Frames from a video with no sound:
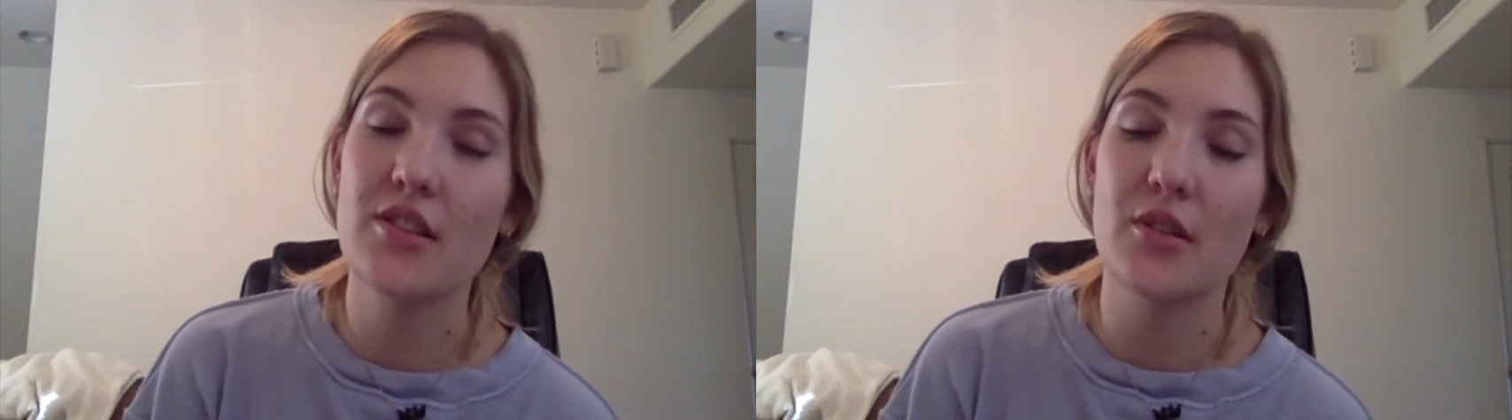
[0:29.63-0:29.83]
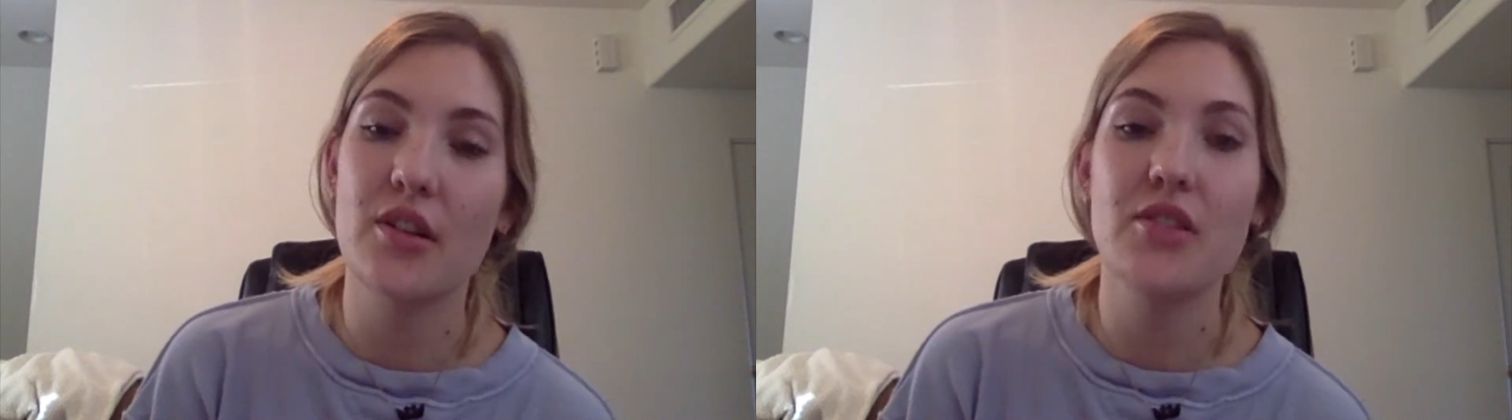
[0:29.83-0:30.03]

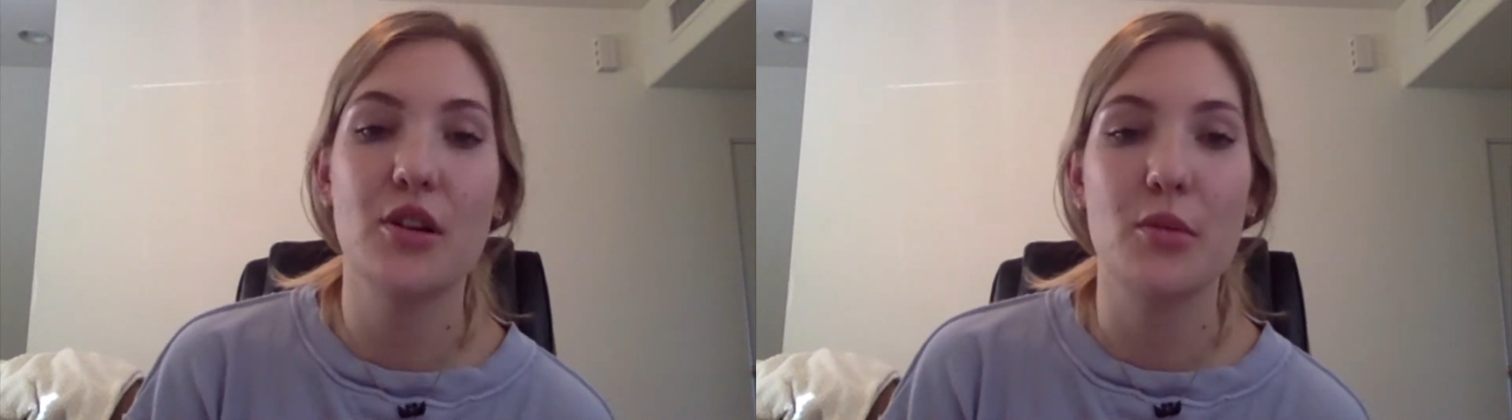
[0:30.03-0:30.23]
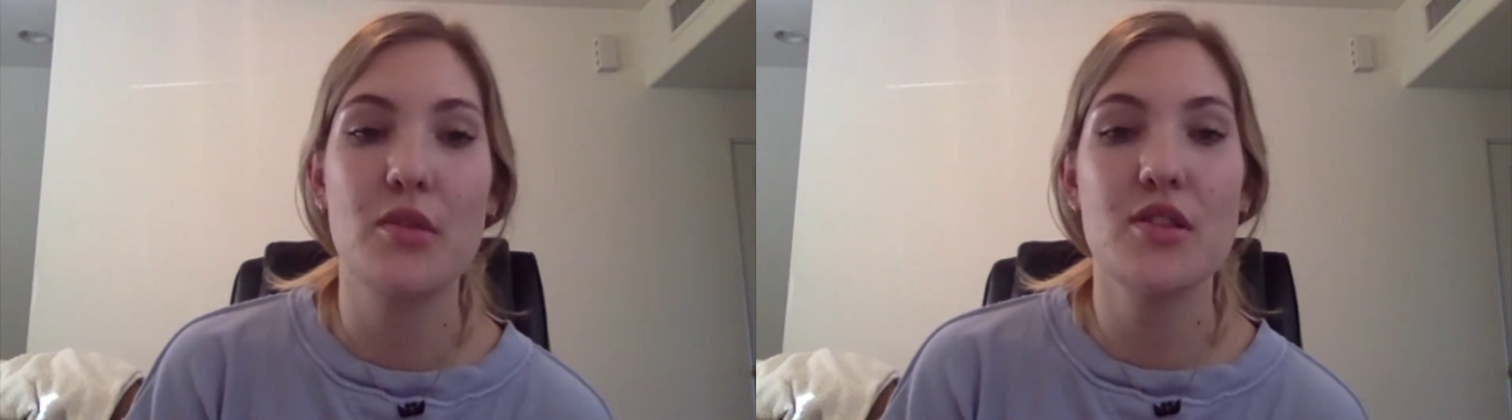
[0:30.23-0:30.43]
known as
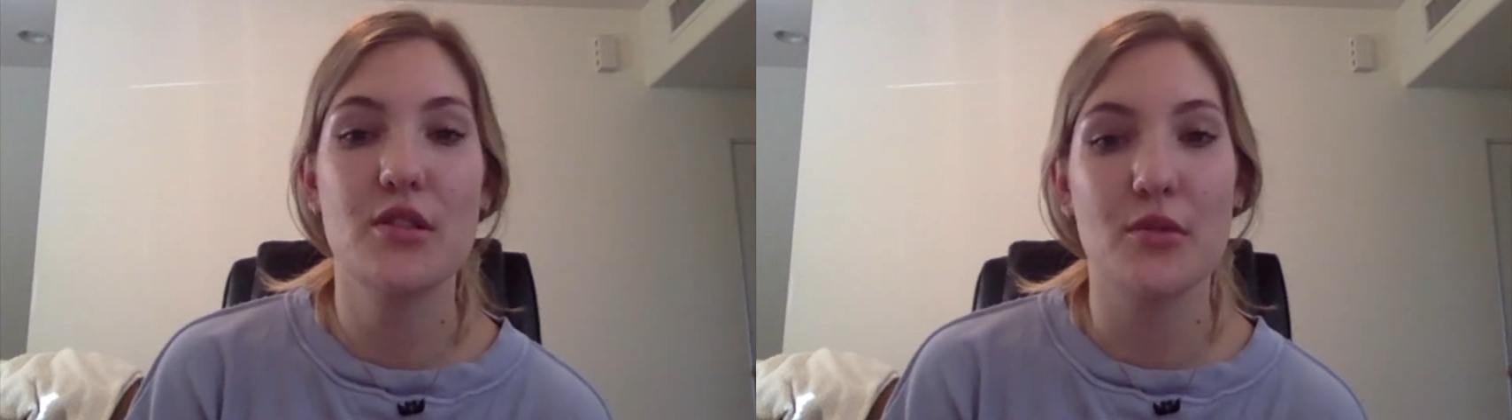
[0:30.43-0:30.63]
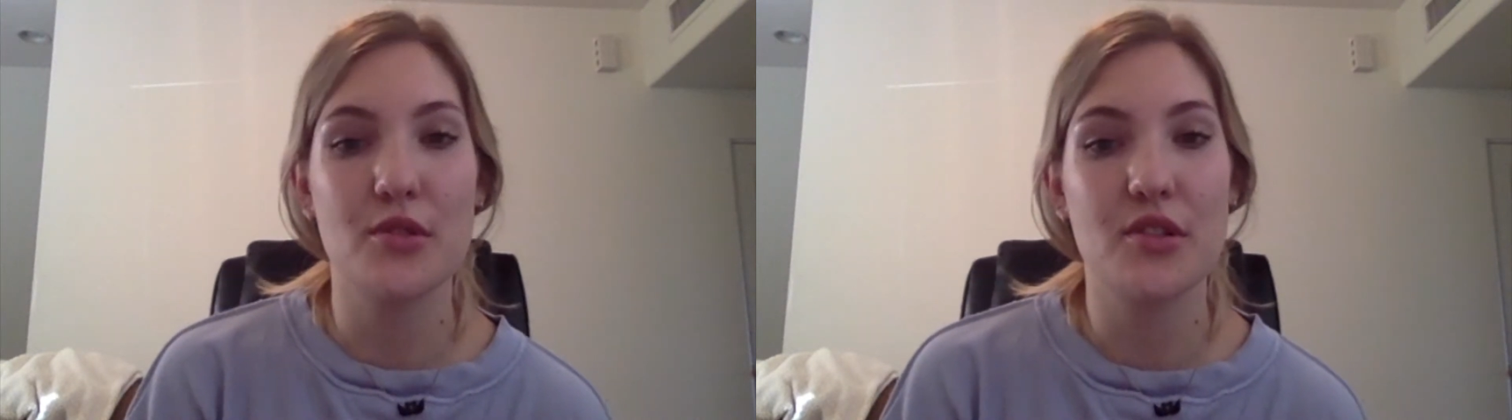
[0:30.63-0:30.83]
herpes
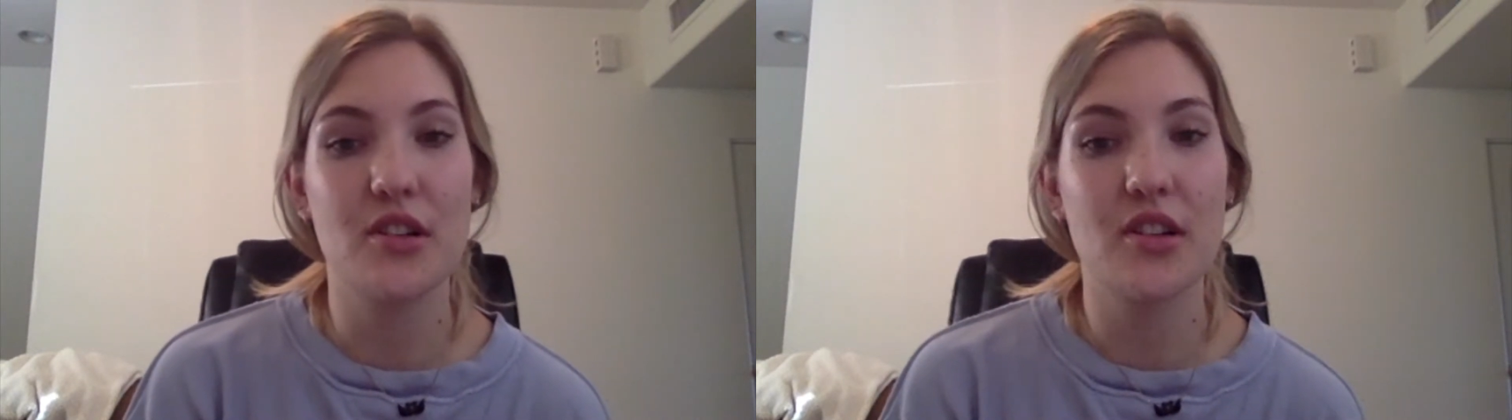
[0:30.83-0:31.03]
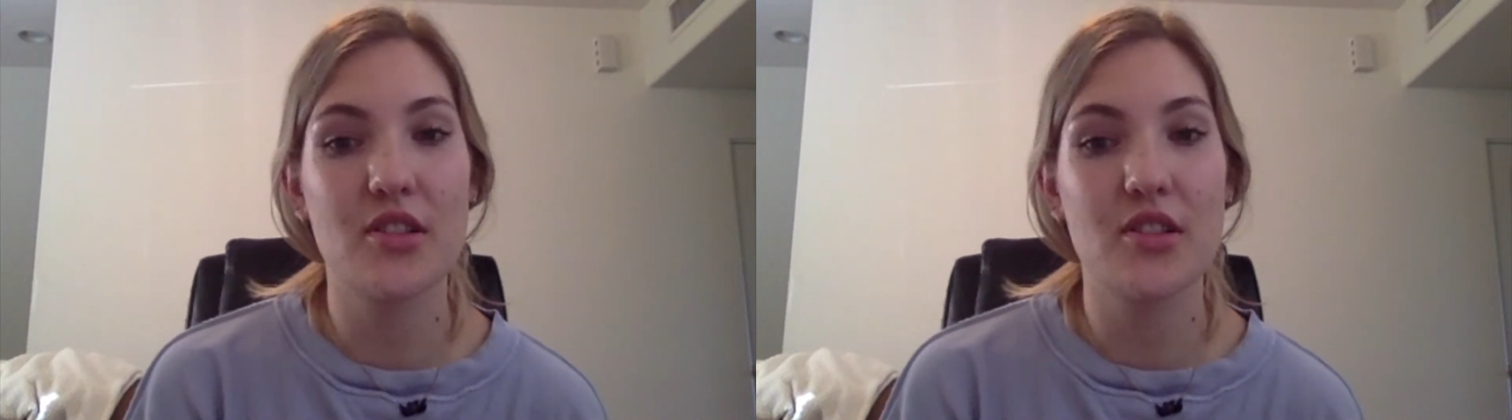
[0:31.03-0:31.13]
zoster,